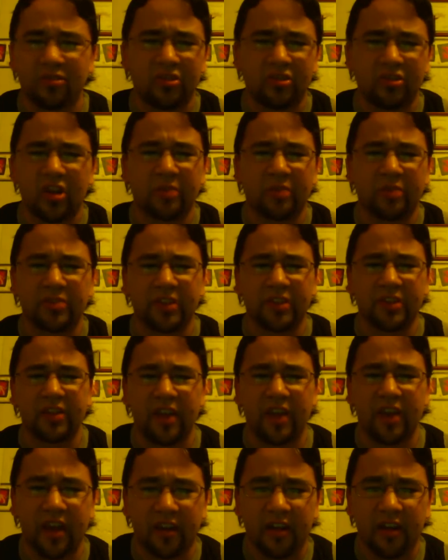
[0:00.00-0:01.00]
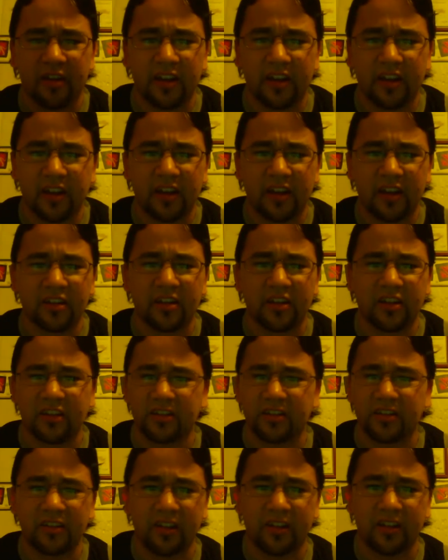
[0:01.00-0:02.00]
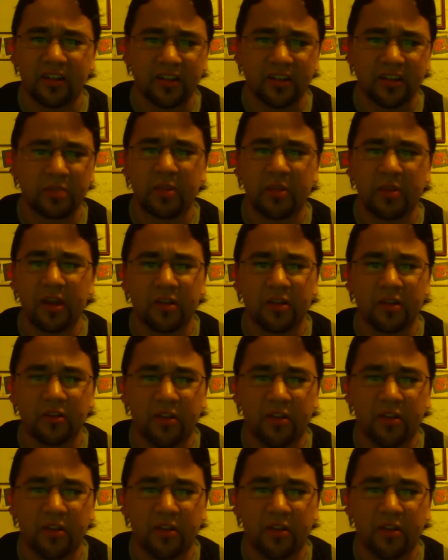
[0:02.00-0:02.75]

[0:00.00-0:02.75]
jumps in the air and does like a spin